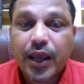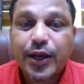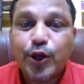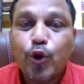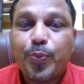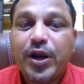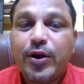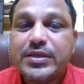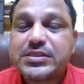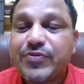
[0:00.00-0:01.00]
In UP,
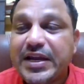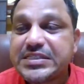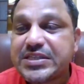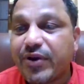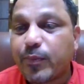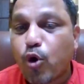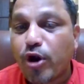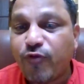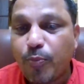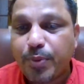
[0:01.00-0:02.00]
it is
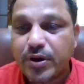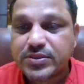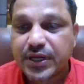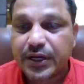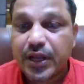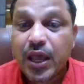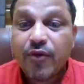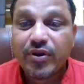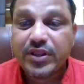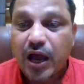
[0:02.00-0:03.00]
27.4%
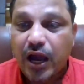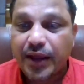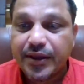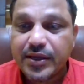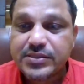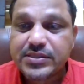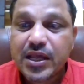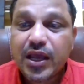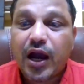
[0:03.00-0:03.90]
with the highest,